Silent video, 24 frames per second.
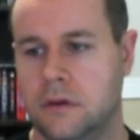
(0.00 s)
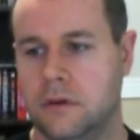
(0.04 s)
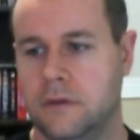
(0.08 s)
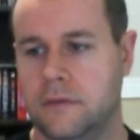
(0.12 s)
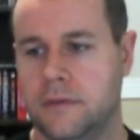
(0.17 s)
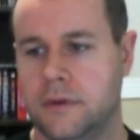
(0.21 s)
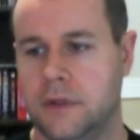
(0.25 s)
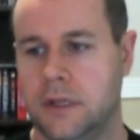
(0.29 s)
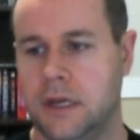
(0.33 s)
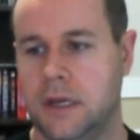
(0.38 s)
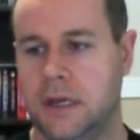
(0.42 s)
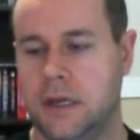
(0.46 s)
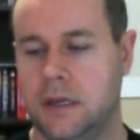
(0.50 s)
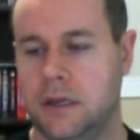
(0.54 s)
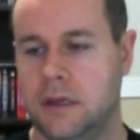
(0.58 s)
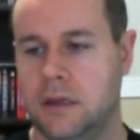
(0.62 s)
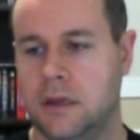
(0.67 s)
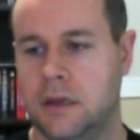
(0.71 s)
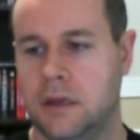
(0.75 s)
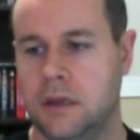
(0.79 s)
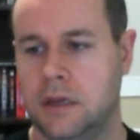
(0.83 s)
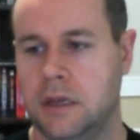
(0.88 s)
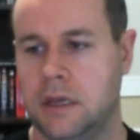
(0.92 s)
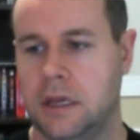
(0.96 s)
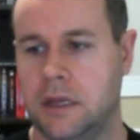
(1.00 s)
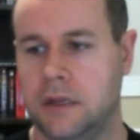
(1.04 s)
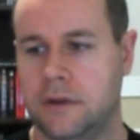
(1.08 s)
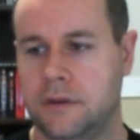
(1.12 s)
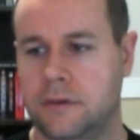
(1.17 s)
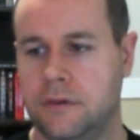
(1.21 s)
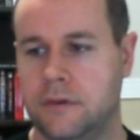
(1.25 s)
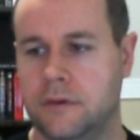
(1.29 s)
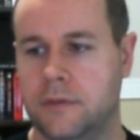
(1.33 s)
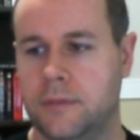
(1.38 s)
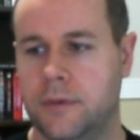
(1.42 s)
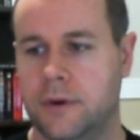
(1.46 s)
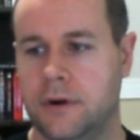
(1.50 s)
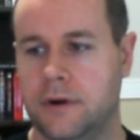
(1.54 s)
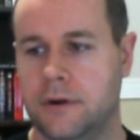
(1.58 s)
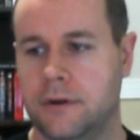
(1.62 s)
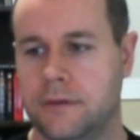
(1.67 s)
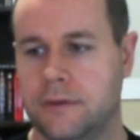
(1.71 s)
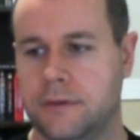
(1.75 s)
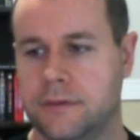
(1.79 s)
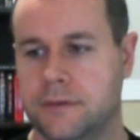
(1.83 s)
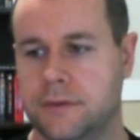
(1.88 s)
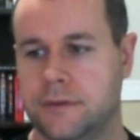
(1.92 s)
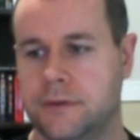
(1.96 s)
overlay and
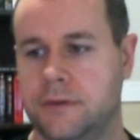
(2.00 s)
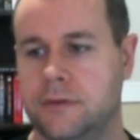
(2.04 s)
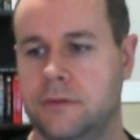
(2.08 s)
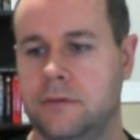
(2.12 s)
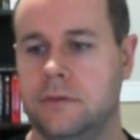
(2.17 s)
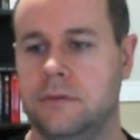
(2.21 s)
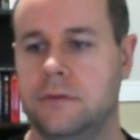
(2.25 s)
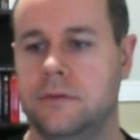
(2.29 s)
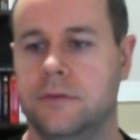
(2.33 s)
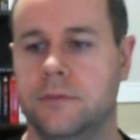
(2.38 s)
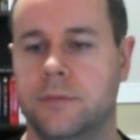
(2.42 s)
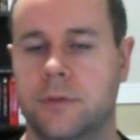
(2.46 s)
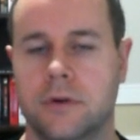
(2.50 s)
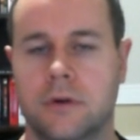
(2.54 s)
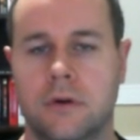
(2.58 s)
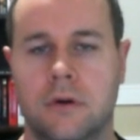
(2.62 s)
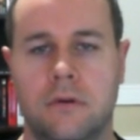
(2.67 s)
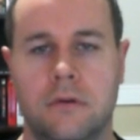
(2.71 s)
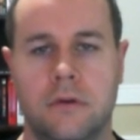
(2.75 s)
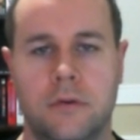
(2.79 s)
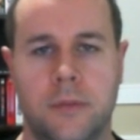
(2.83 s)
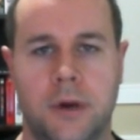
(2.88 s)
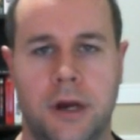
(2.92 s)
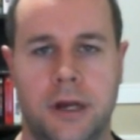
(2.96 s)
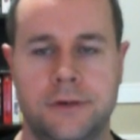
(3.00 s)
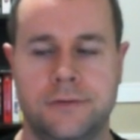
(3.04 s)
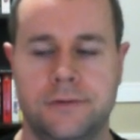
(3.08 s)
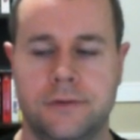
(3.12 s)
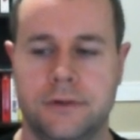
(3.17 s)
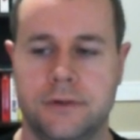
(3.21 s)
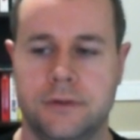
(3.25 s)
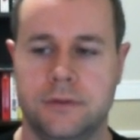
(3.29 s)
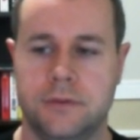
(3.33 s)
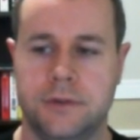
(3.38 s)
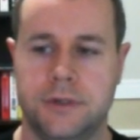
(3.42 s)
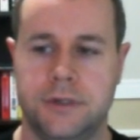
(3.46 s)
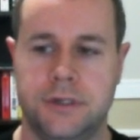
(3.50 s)
toolbar. Those are two Drupal core modules,